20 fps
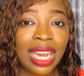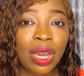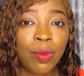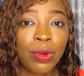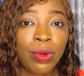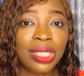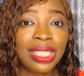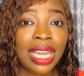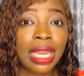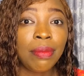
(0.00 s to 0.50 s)
how
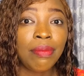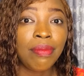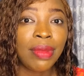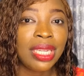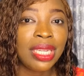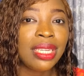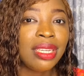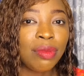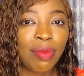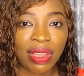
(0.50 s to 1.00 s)
much I
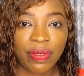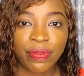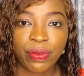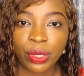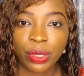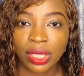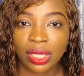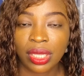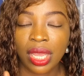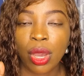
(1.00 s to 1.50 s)
made in my
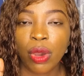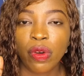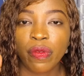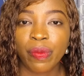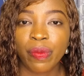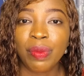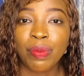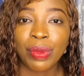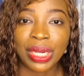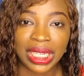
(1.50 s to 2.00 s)
first year of
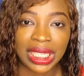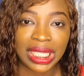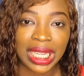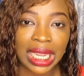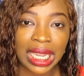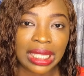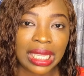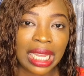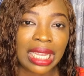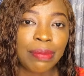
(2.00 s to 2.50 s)
being
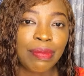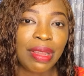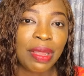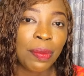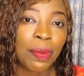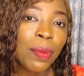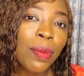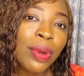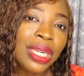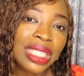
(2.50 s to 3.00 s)
monetized and
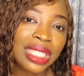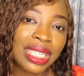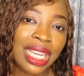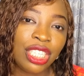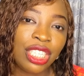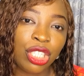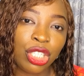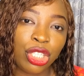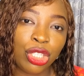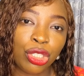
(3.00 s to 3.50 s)
my
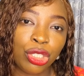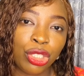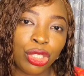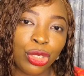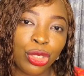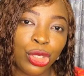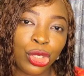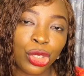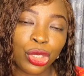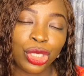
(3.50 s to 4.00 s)
monetization
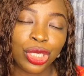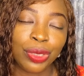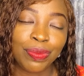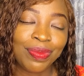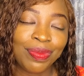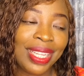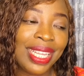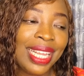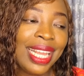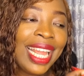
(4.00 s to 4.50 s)
journey.
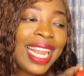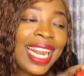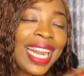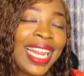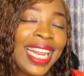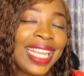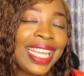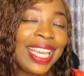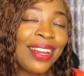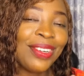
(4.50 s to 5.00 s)

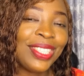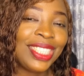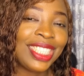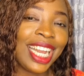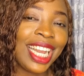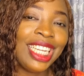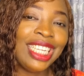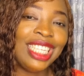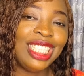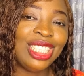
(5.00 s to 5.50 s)
Click here, watch
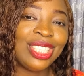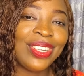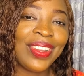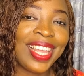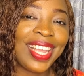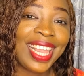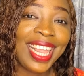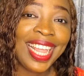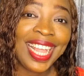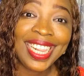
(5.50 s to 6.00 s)
and
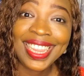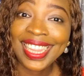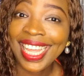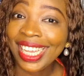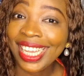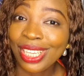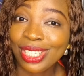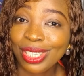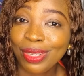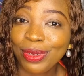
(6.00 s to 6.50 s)
enjoy.
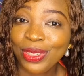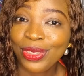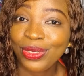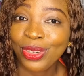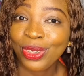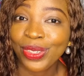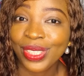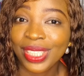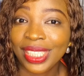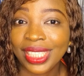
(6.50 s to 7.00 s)
Thank you so much
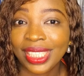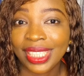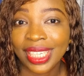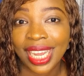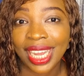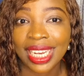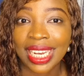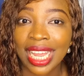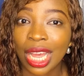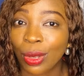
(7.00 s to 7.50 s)
for watching,
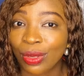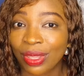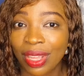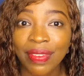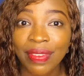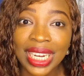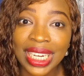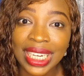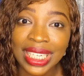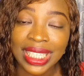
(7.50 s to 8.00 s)
and I'll
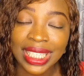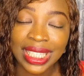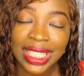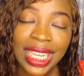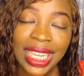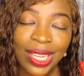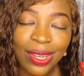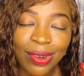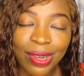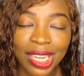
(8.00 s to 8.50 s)
definitely
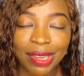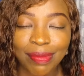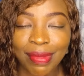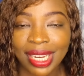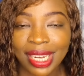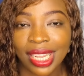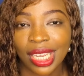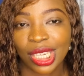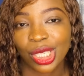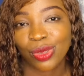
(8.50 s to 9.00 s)
see you in my
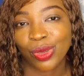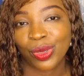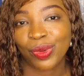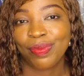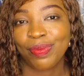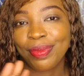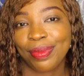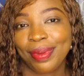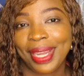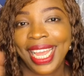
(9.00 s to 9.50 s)
next
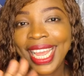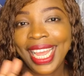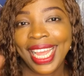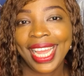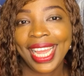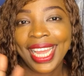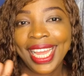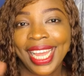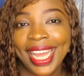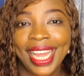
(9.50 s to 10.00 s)
one.
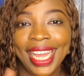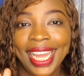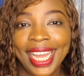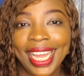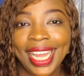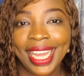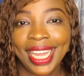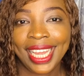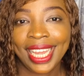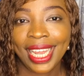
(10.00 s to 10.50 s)

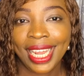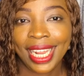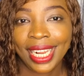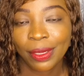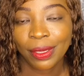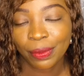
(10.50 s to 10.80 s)
Bye.